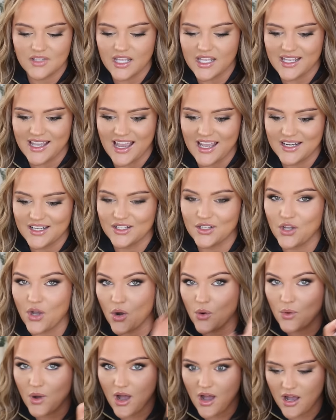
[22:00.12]
they kind of
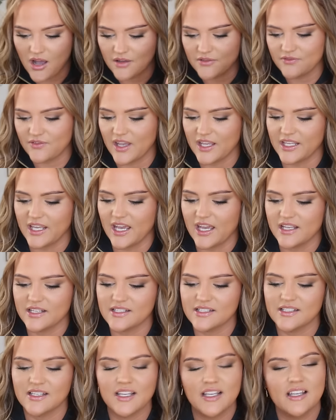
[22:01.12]
go off, I
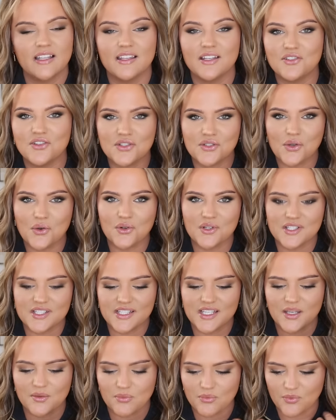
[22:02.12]
guess. They just go to
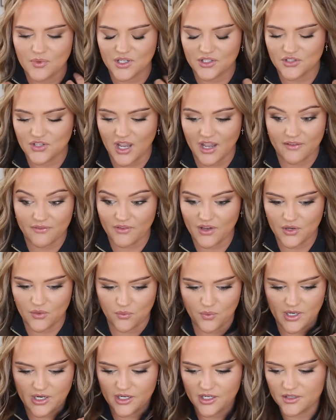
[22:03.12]
sleep, which I find
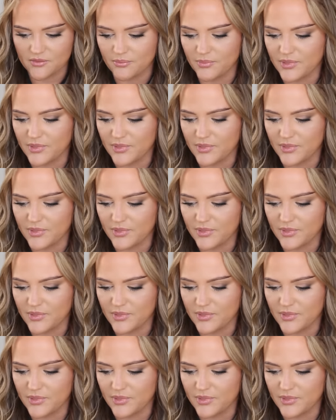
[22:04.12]
weird,